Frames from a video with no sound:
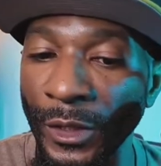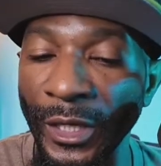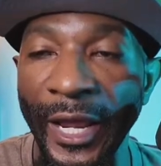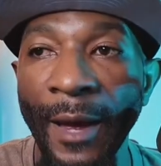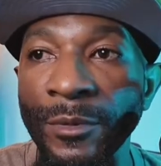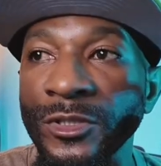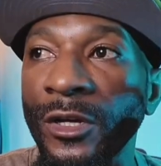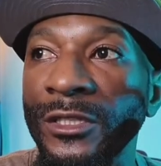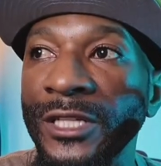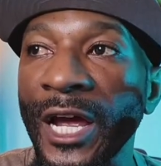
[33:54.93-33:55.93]
it happens all
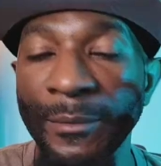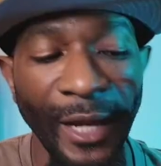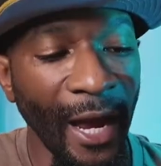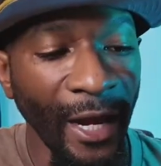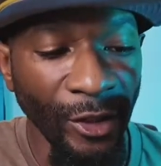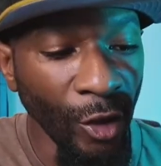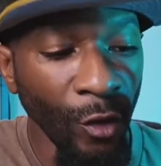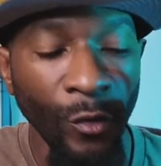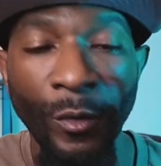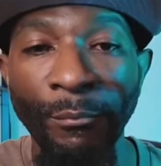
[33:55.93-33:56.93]
the time. Now, I
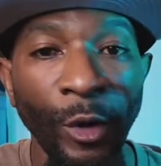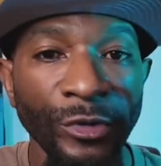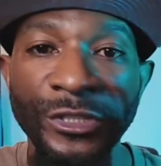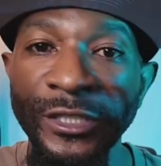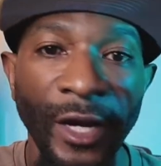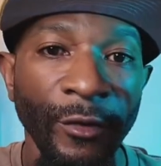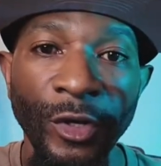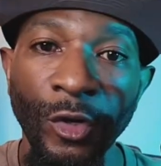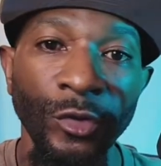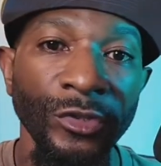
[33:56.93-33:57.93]
know most
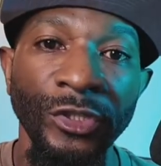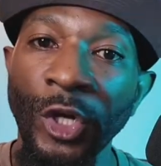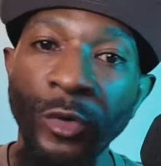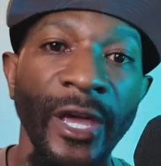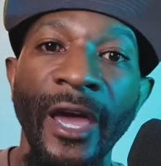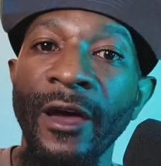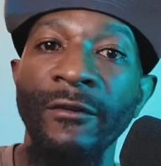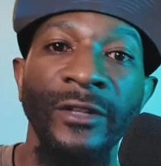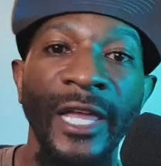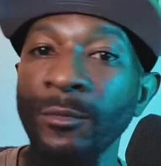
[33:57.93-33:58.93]
scenarios don't
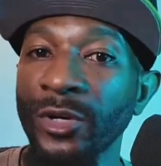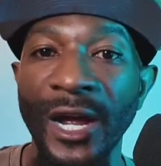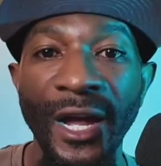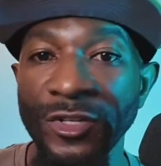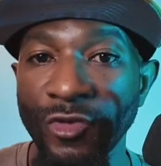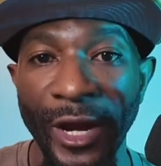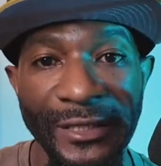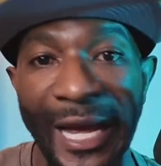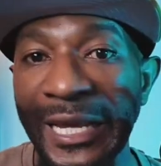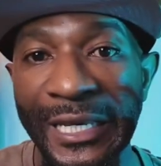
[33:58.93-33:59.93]
have labor
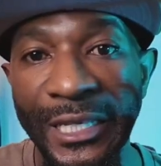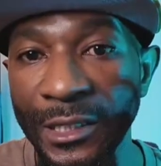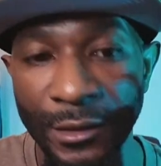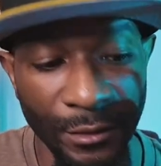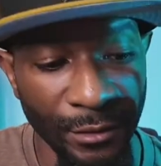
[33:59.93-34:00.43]
contracts. I get it.